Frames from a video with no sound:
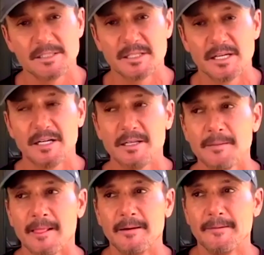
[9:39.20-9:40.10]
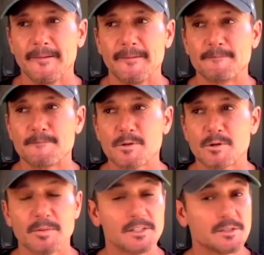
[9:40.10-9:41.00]
setting. I'm going
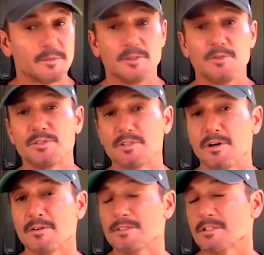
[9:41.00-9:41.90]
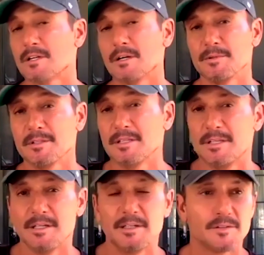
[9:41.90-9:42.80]
to play some of the new songs, a couple of the
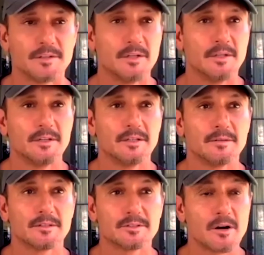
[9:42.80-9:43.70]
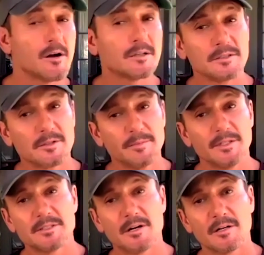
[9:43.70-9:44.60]
hits, talk
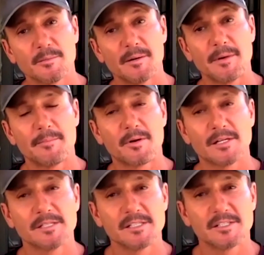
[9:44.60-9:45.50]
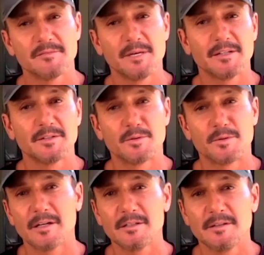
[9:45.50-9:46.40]
about my process of making the
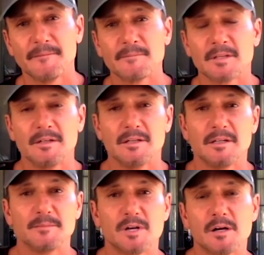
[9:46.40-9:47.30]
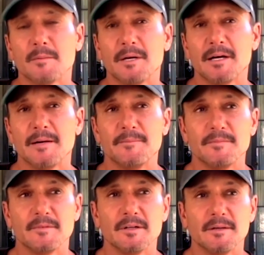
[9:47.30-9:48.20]
record, talk about
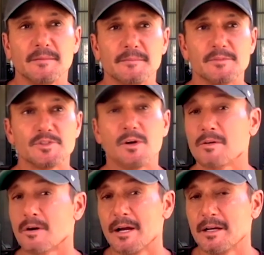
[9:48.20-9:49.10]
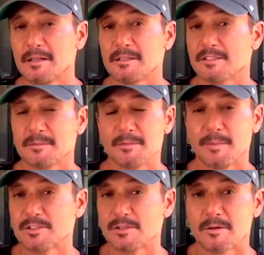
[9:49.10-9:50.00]
songwriting, and some of
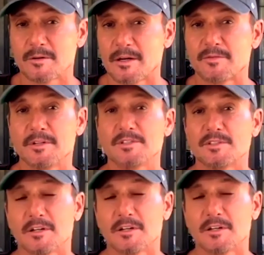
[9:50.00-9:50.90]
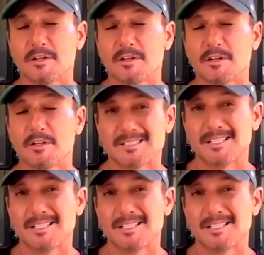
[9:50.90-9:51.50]
my songwriter friends talk about their